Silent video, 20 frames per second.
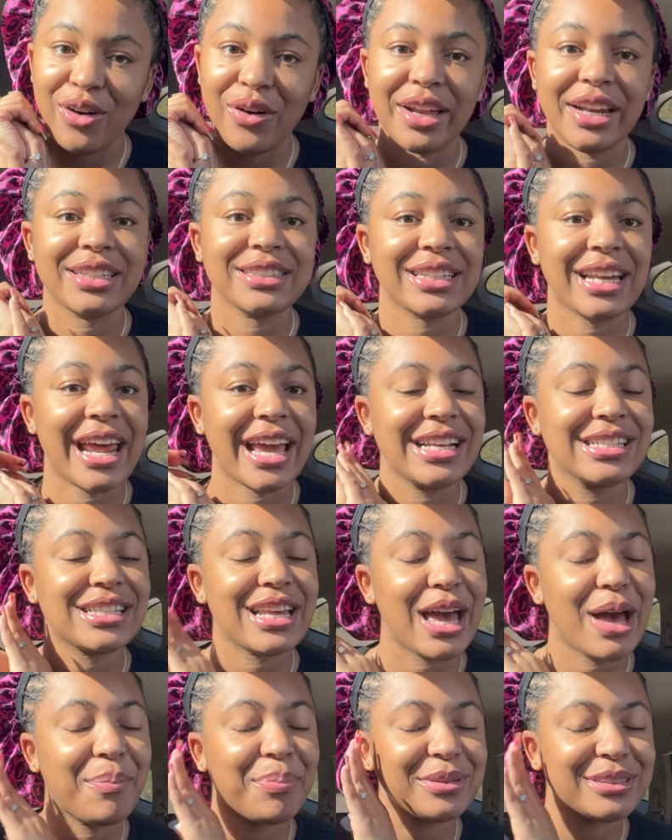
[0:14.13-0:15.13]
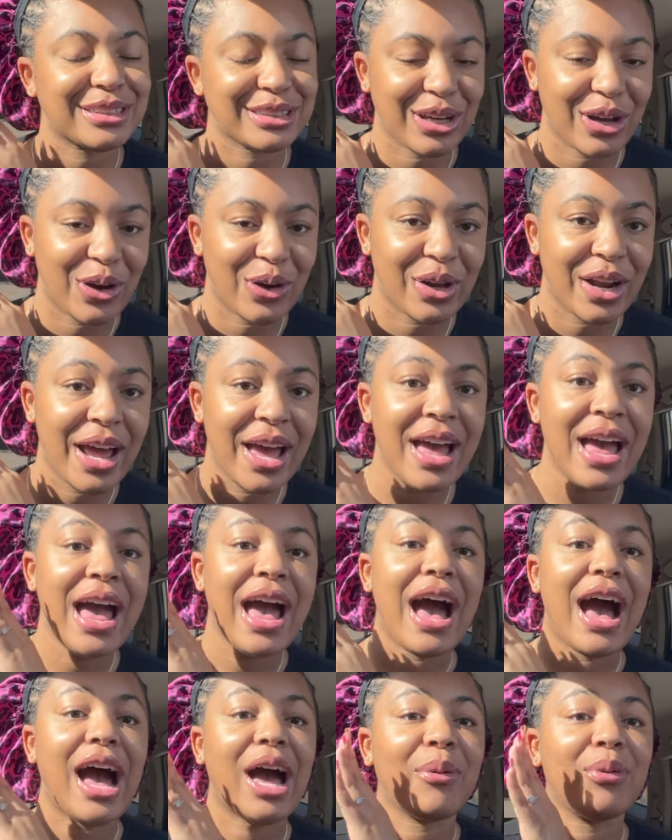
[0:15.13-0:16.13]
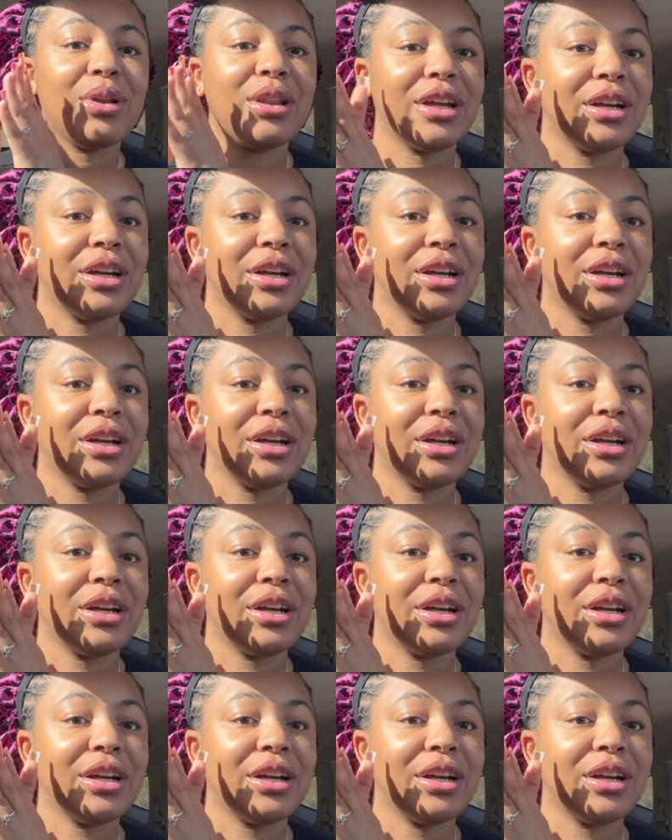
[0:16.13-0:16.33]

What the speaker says: And in today's episode, I will